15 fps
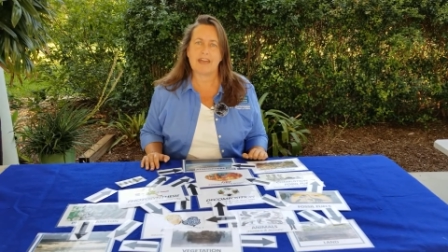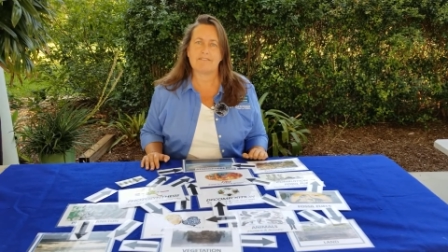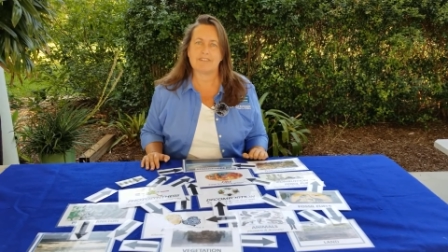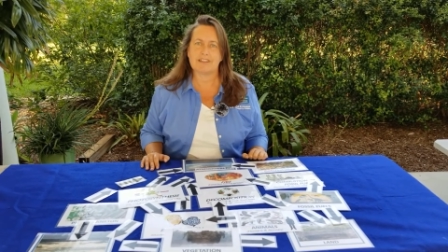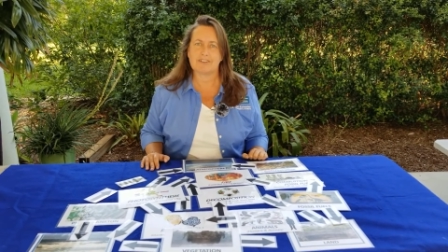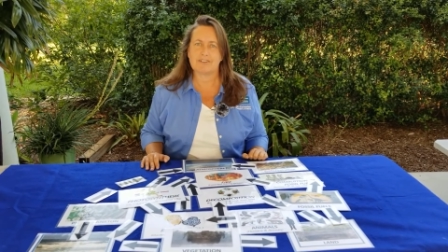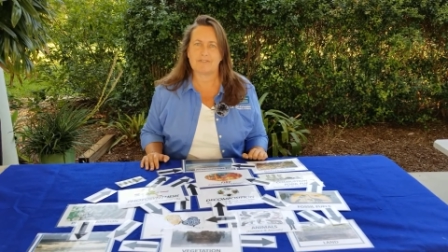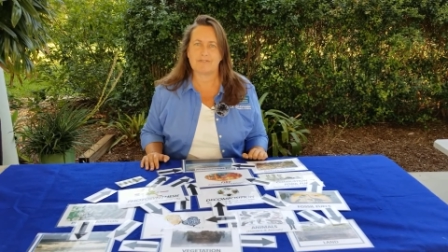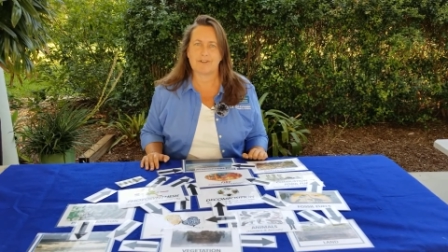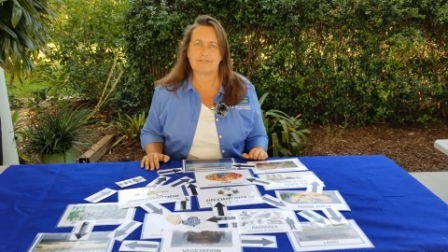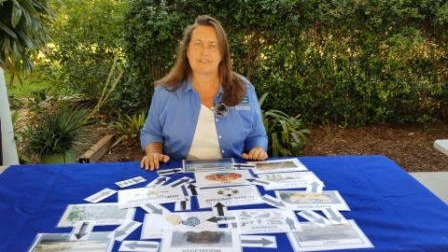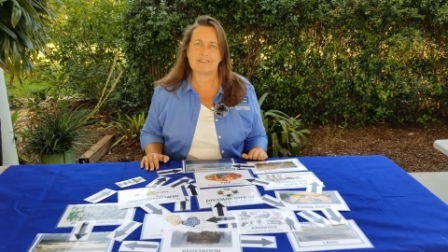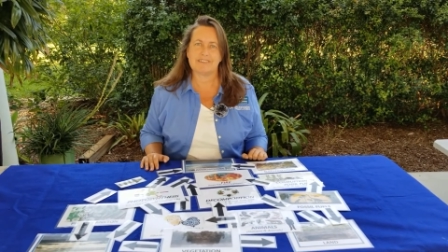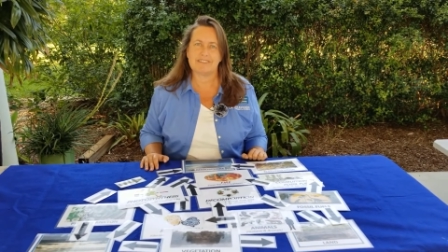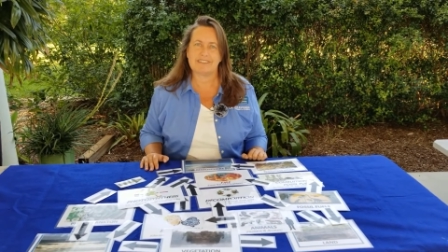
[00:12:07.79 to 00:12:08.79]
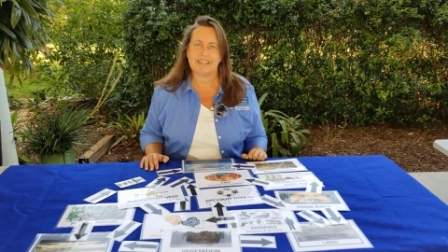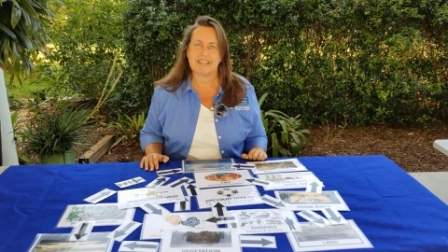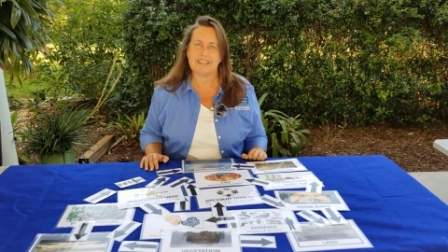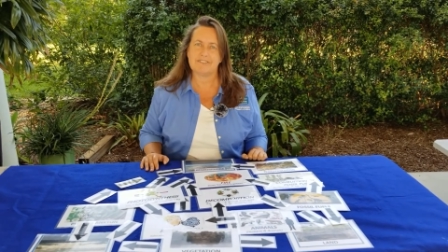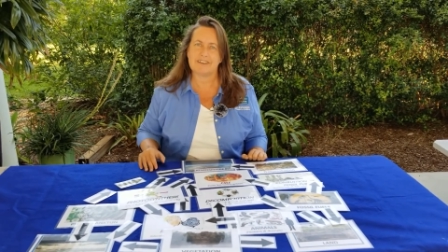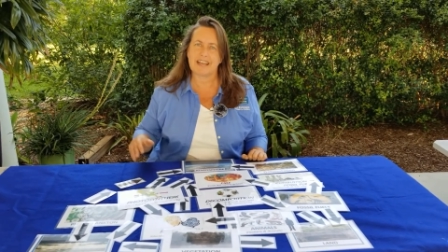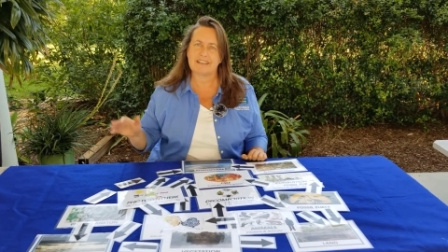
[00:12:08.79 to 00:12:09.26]
and we look forward to
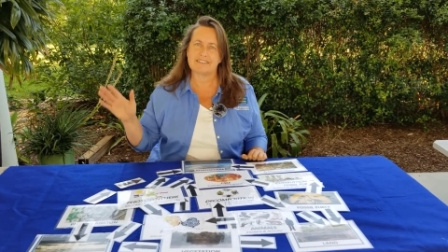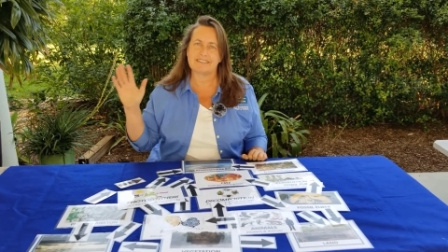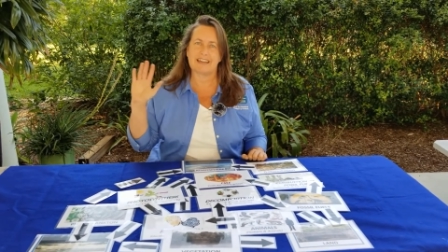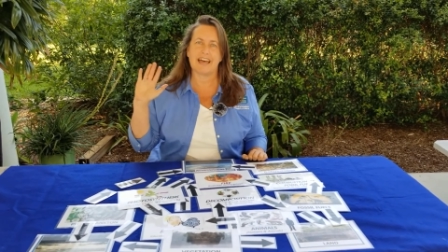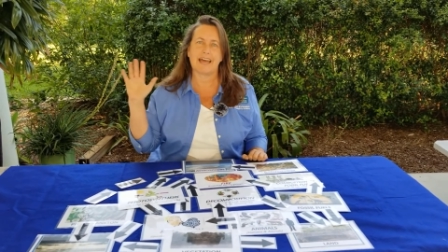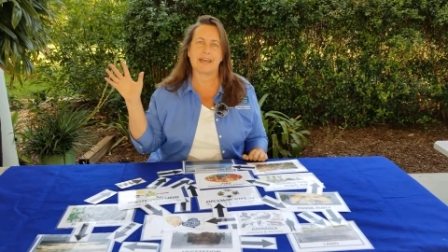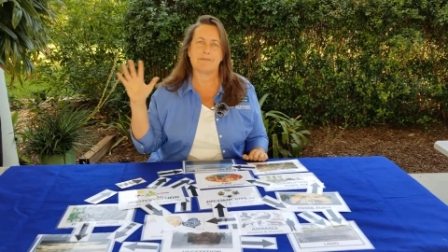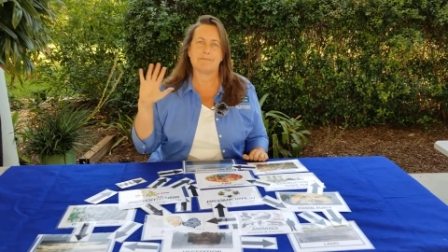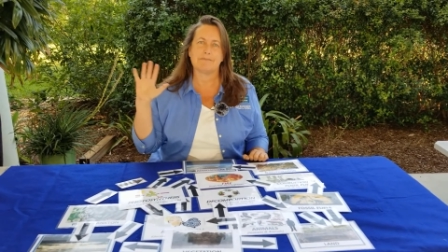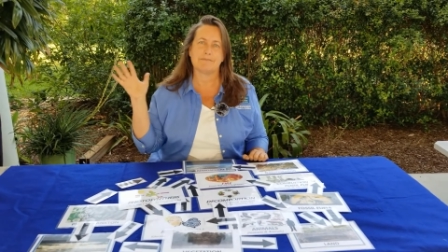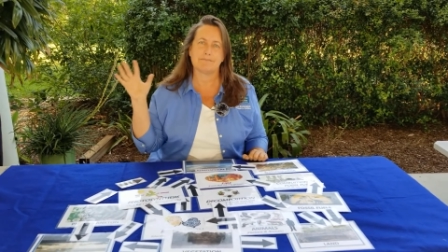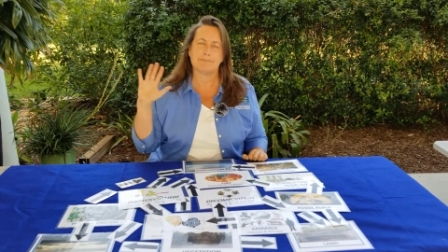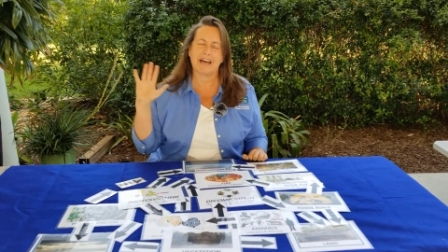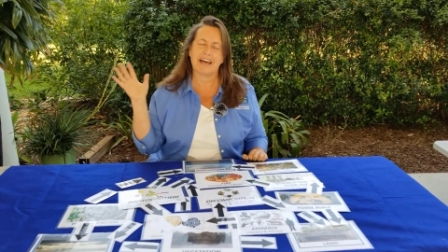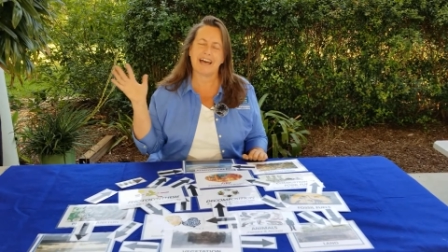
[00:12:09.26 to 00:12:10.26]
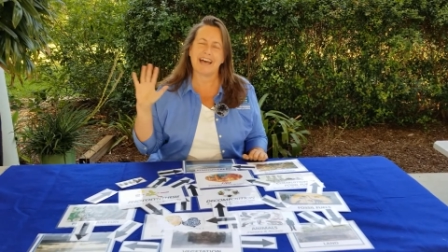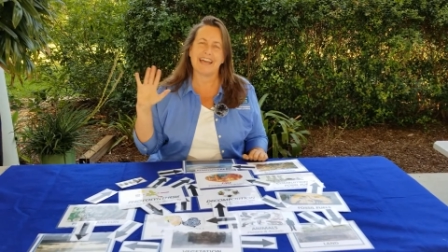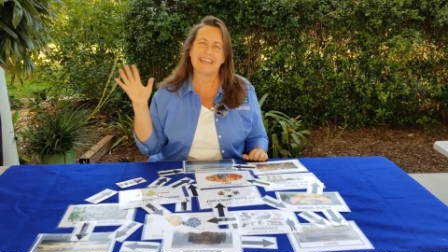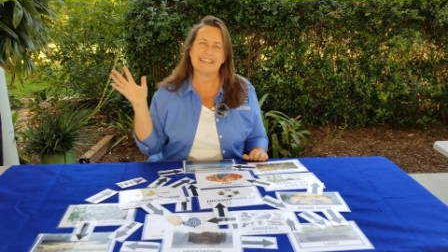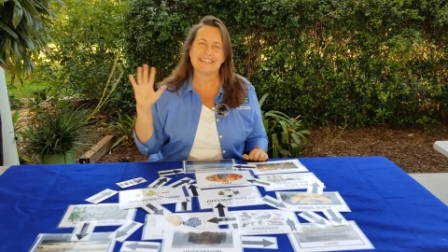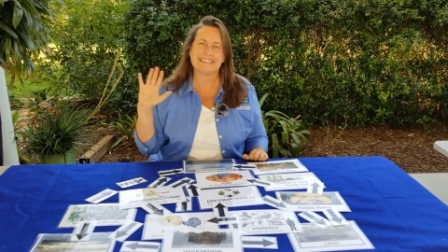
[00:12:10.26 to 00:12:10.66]
seeing you next time. Bye.